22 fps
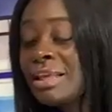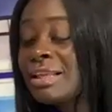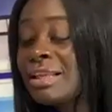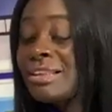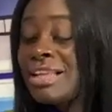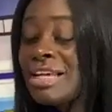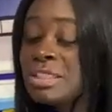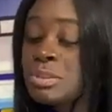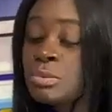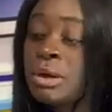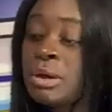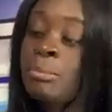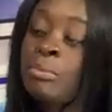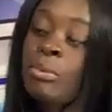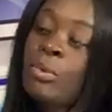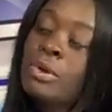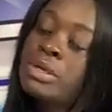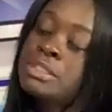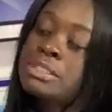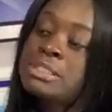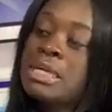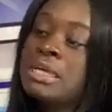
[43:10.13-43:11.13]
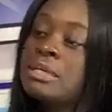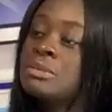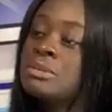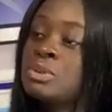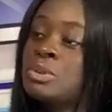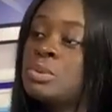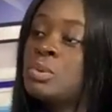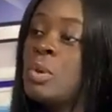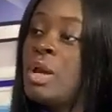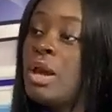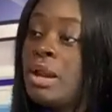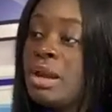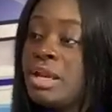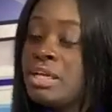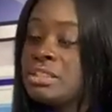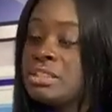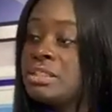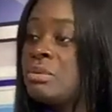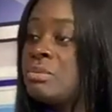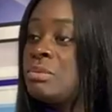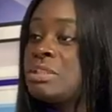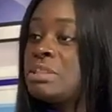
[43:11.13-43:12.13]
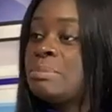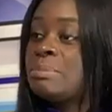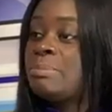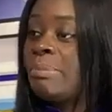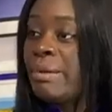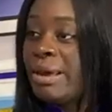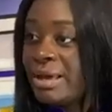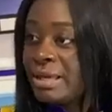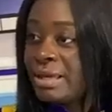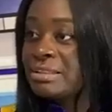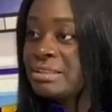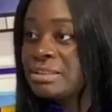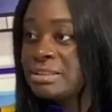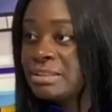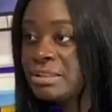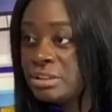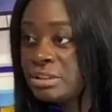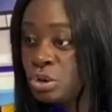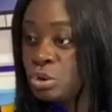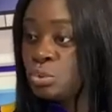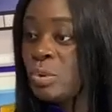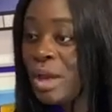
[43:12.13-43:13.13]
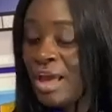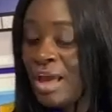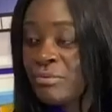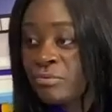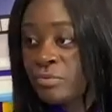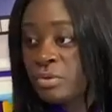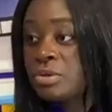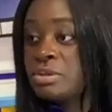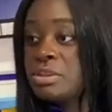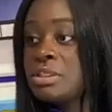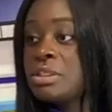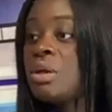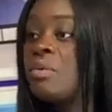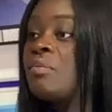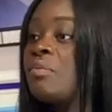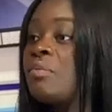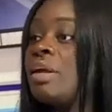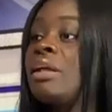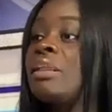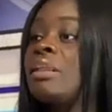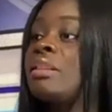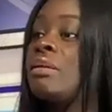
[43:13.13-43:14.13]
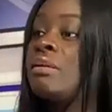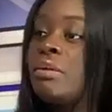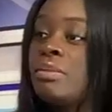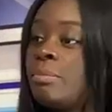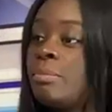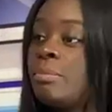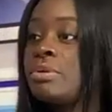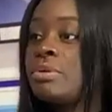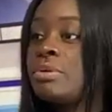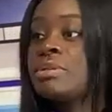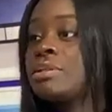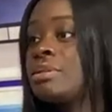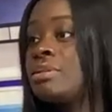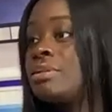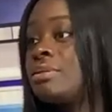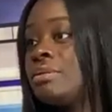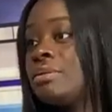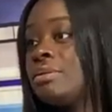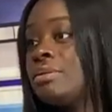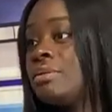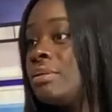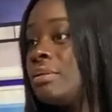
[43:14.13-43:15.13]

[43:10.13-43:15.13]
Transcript: Yeah, I think that's what it boils down to, is the respect that you have for yourself and the other person.